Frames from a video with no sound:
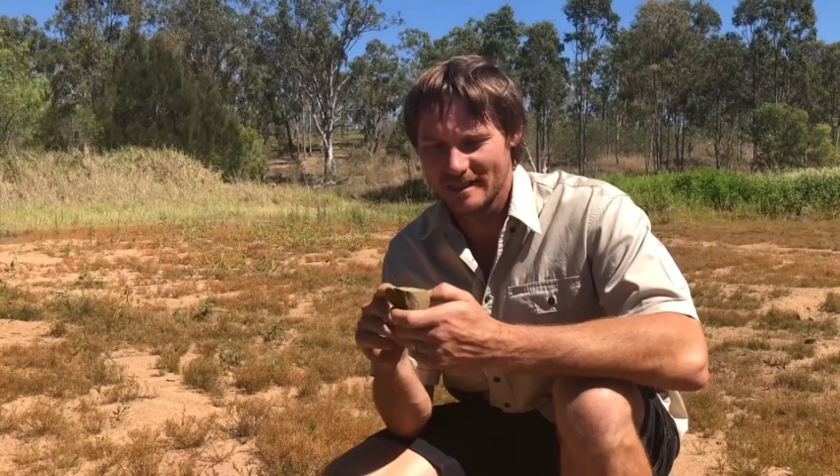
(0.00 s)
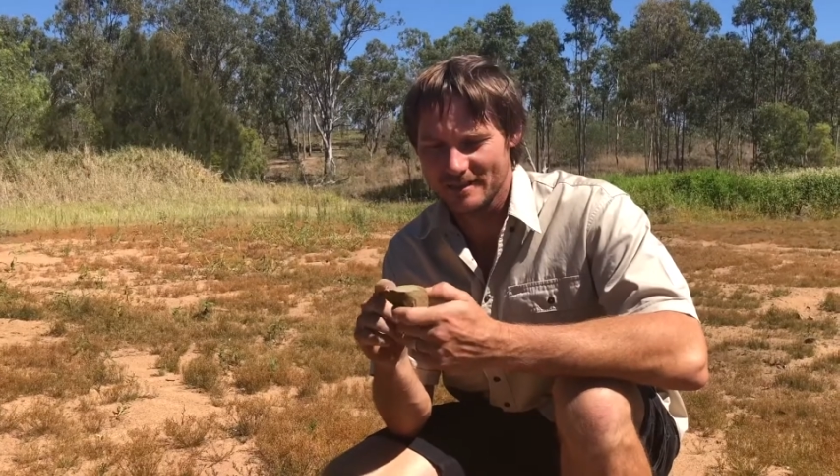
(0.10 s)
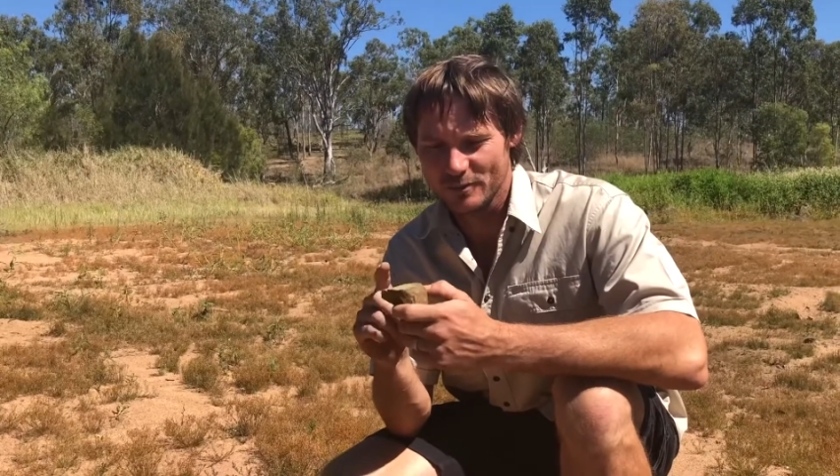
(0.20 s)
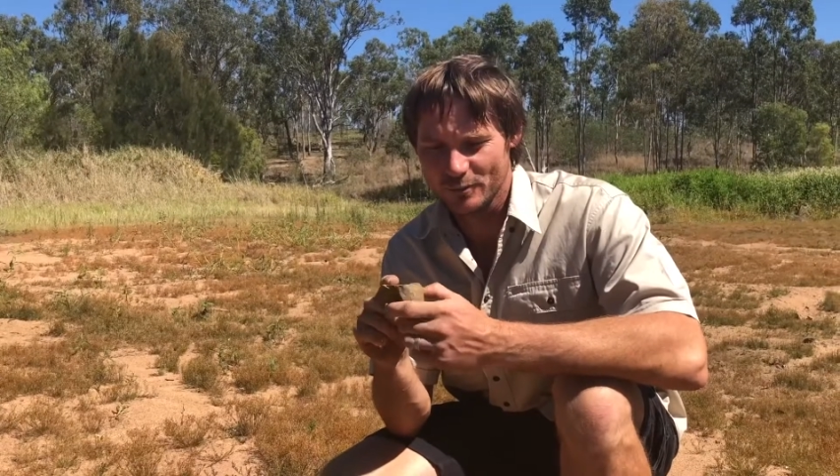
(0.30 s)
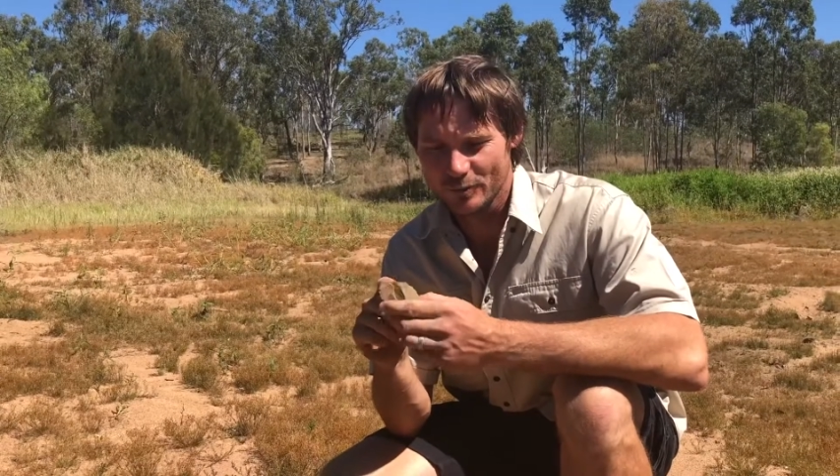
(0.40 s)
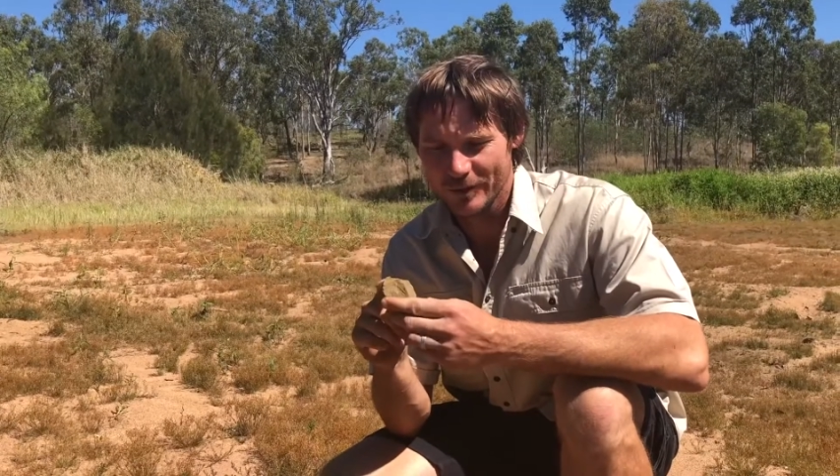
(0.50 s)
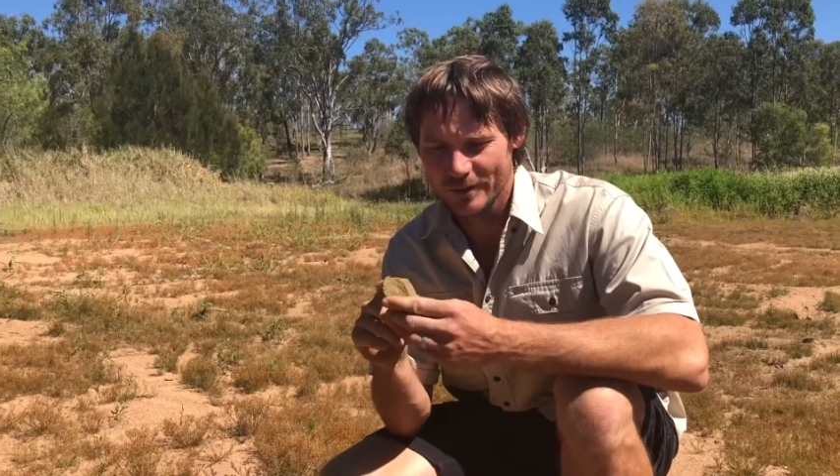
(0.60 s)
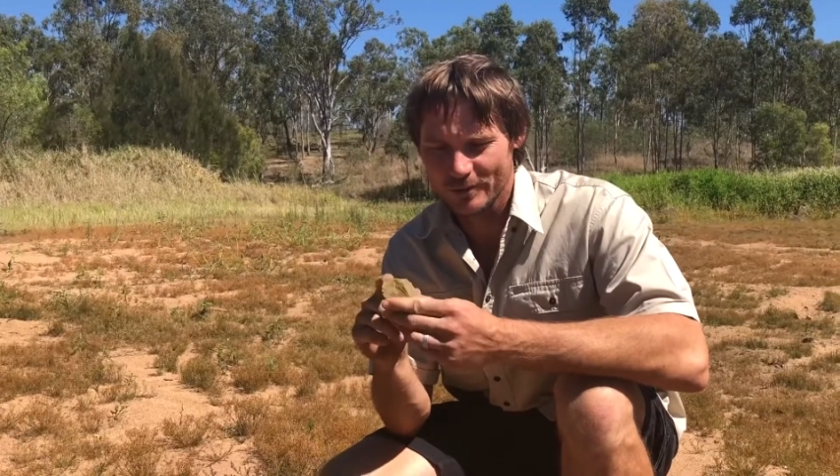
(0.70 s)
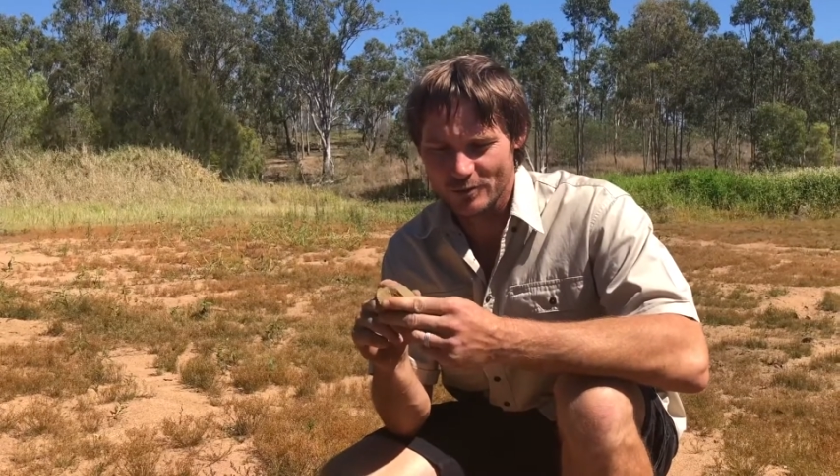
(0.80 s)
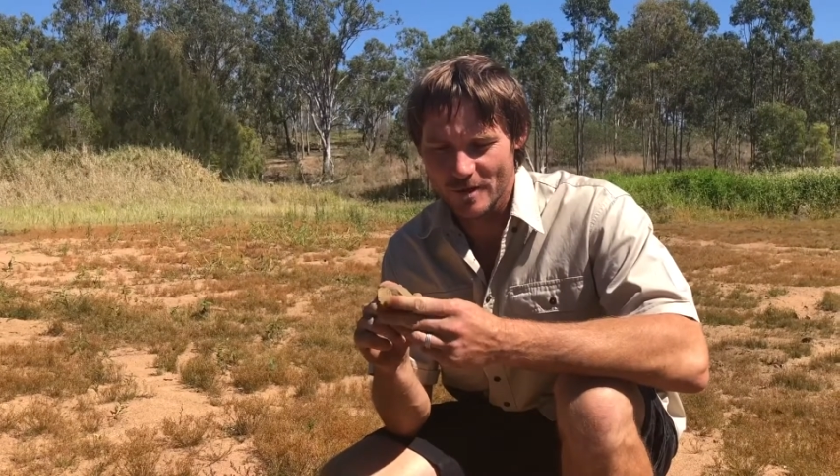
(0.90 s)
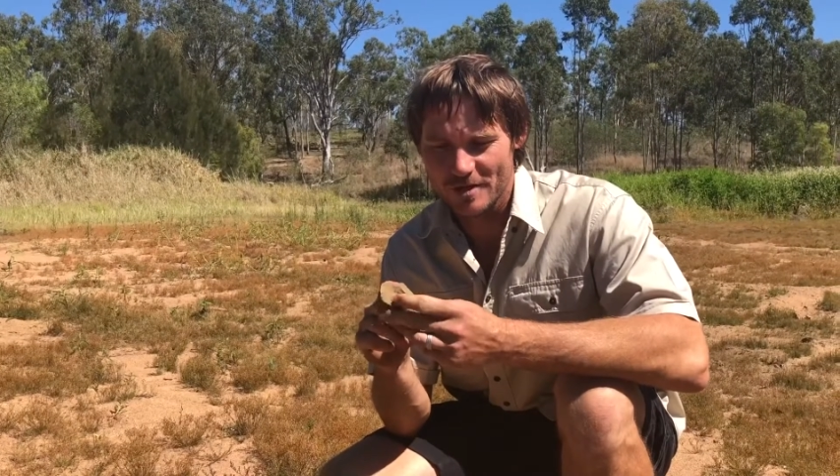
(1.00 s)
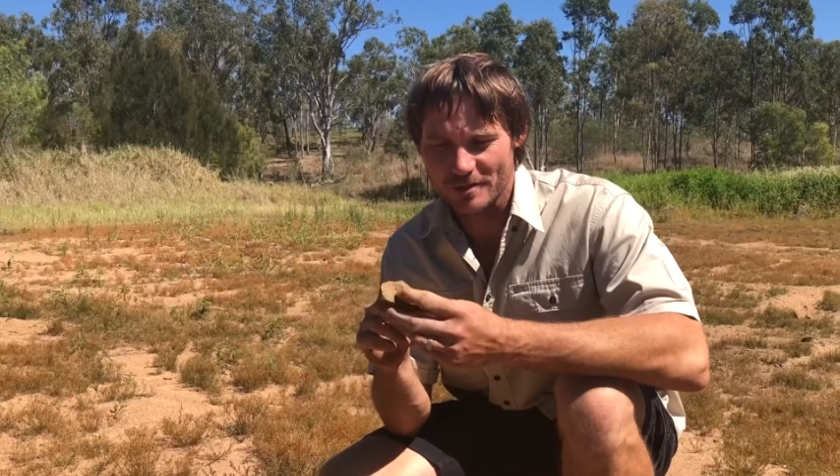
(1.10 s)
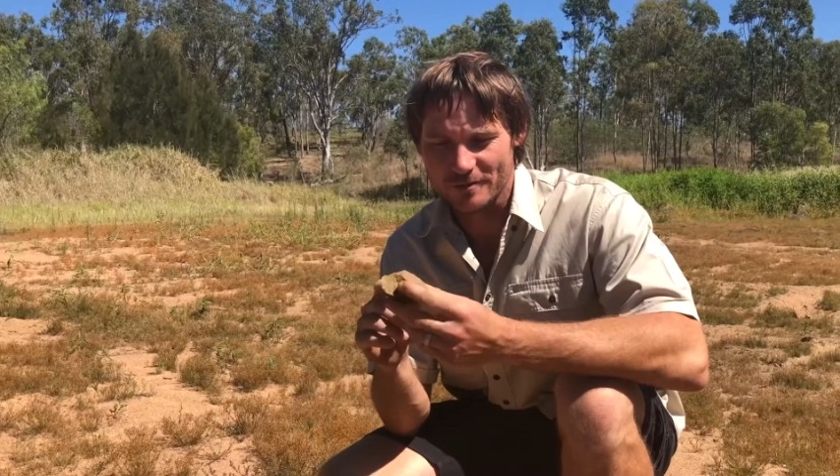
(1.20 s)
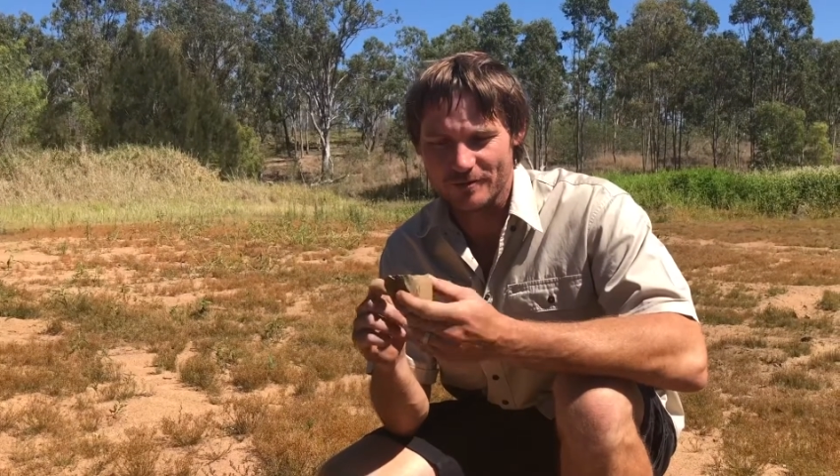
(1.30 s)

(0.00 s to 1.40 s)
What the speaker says: It's a real treasure to